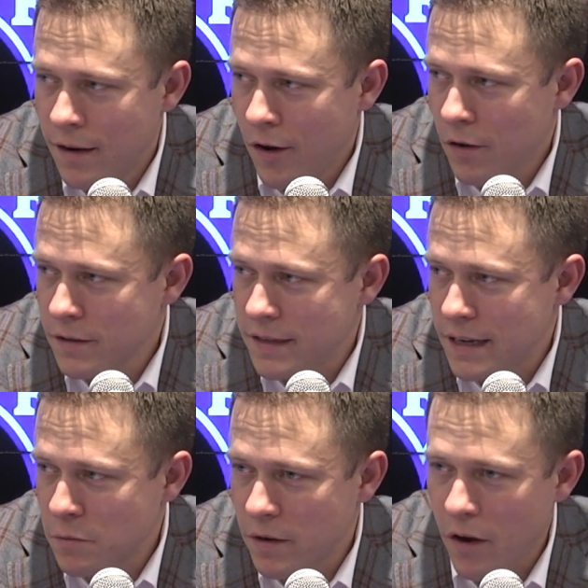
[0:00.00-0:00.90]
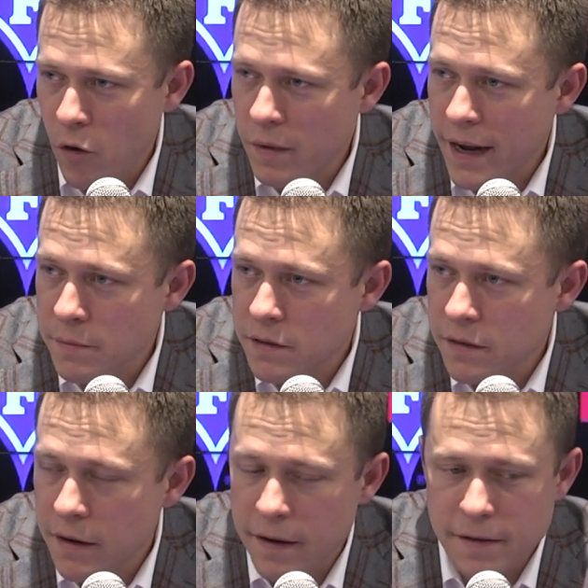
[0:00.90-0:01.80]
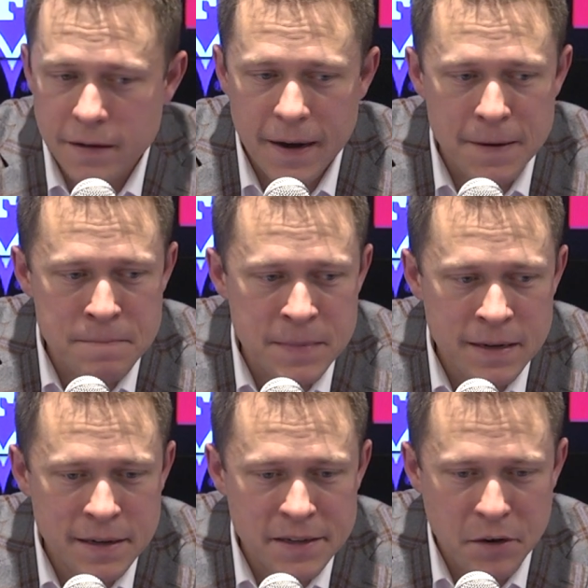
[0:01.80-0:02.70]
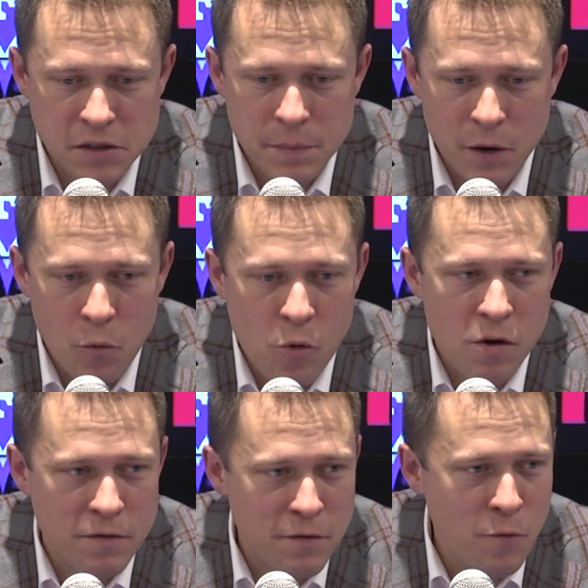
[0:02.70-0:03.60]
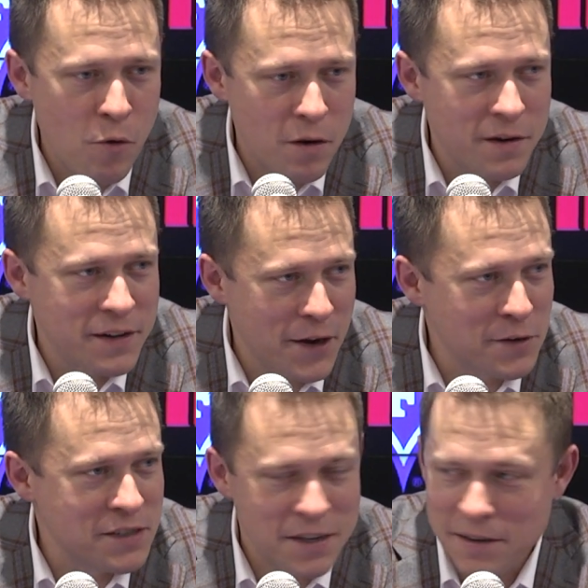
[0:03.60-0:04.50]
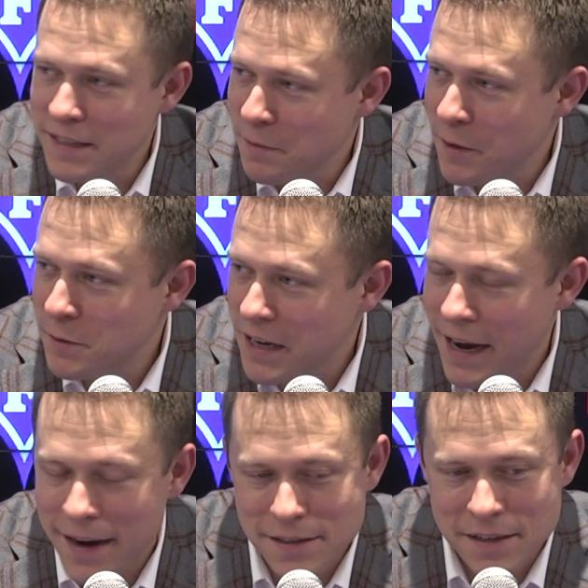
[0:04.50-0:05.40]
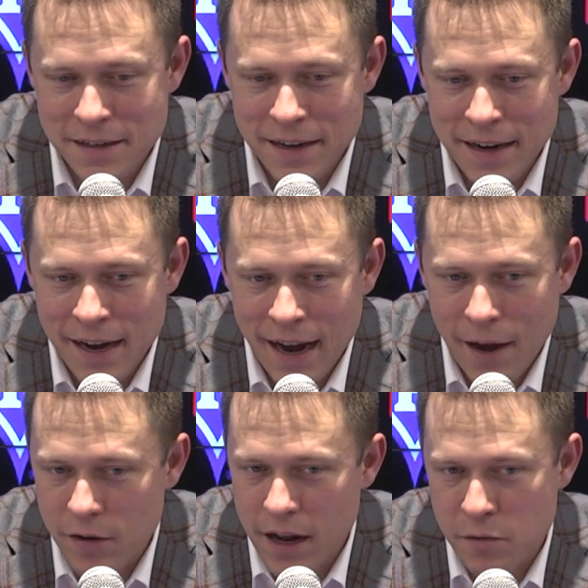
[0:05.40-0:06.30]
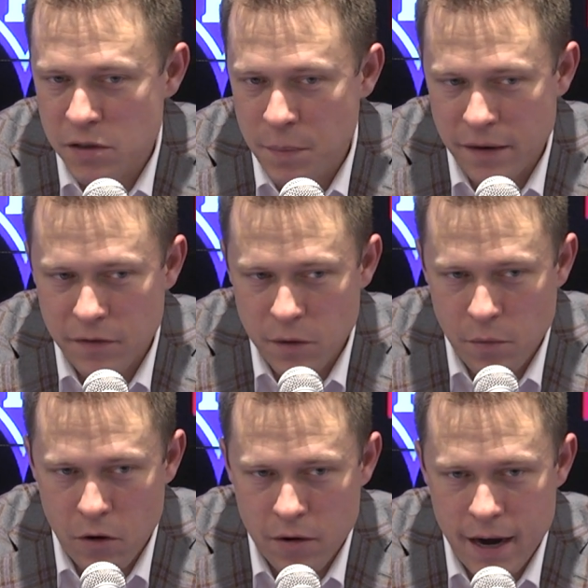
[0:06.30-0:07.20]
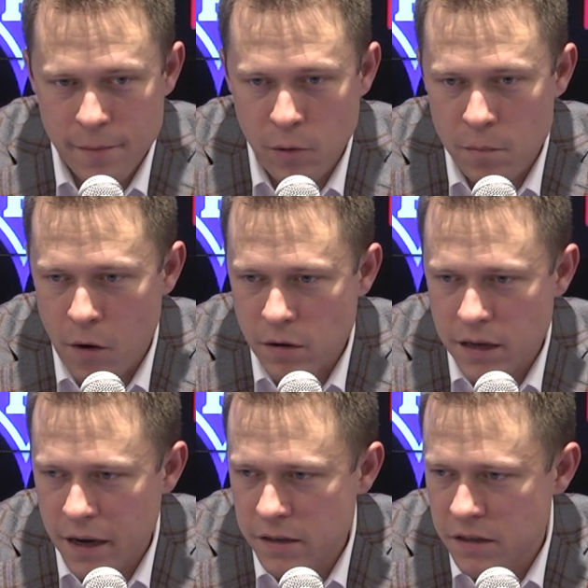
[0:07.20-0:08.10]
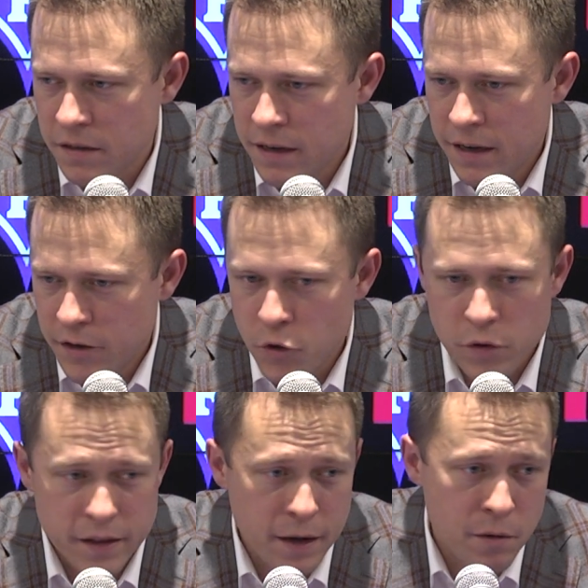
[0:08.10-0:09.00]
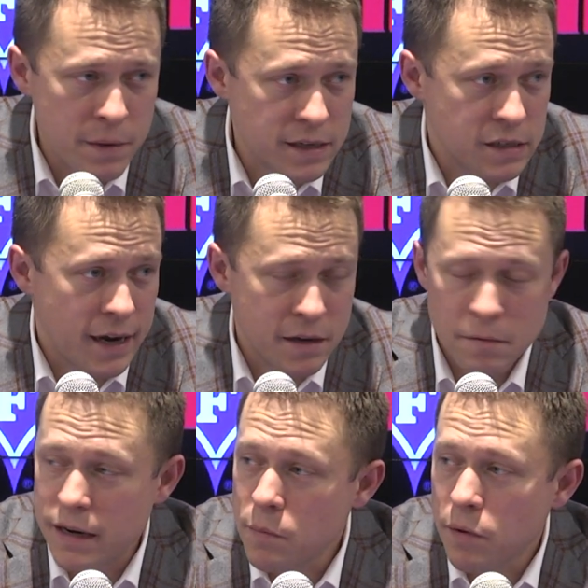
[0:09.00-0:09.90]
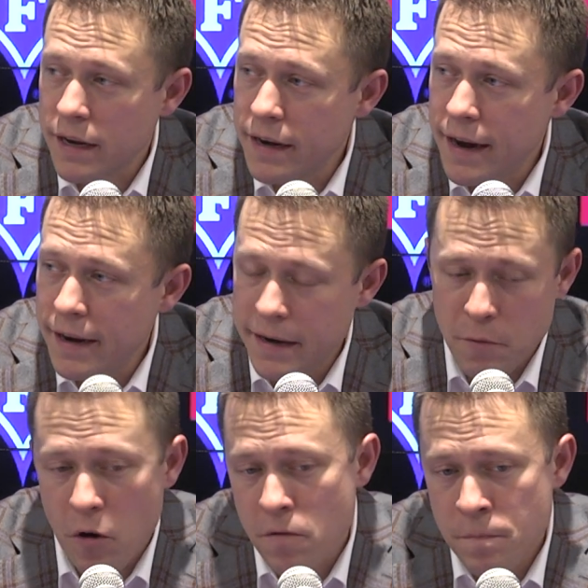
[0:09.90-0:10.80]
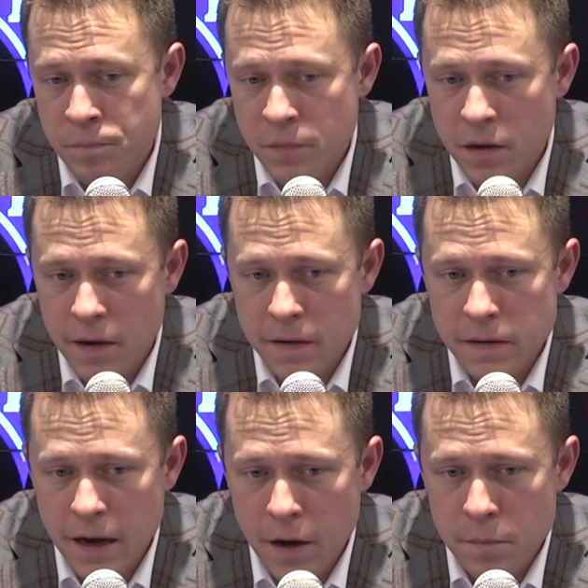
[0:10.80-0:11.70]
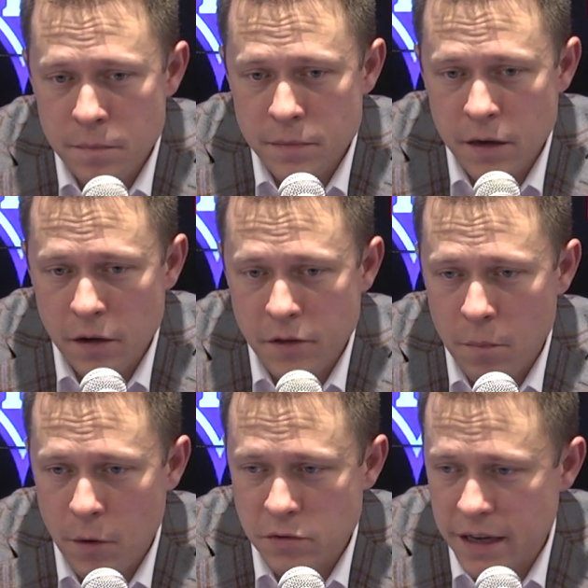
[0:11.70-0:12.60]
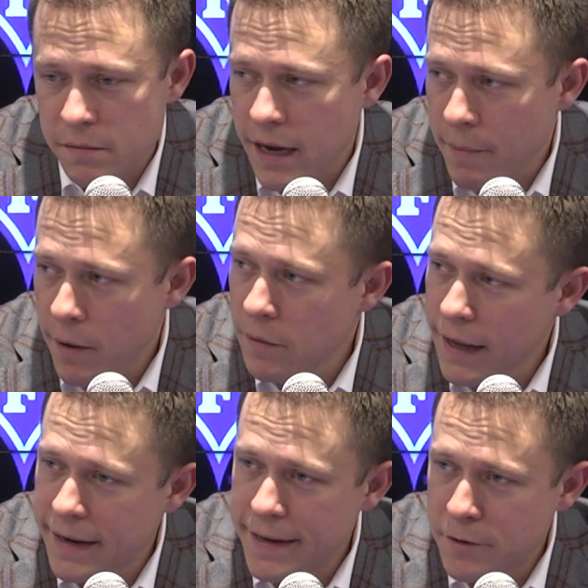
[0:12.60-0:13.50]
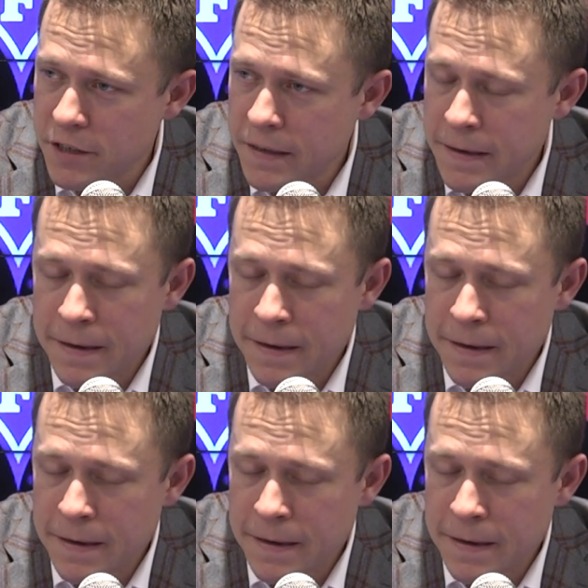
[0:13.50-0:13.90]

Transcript: all the teams won the home games, and you know, it's been a war of a 4-year series with those guys, and have a lot of respect for their program and what Mark does, and knew that they would be excited and ready to play today, and they were. And, you know, I thought both teams came out with a lot of energy.